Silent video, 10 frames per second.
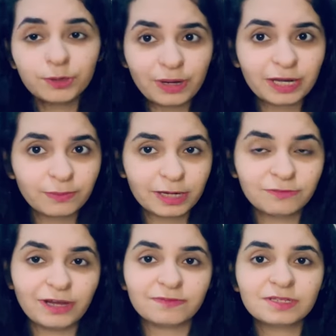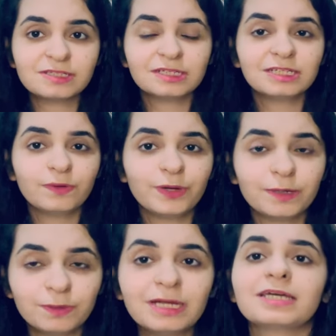2025. These are the
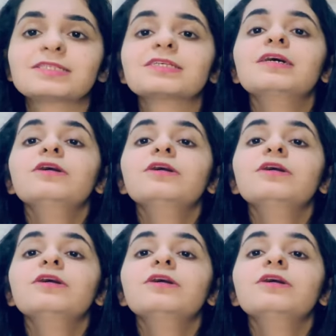available dates.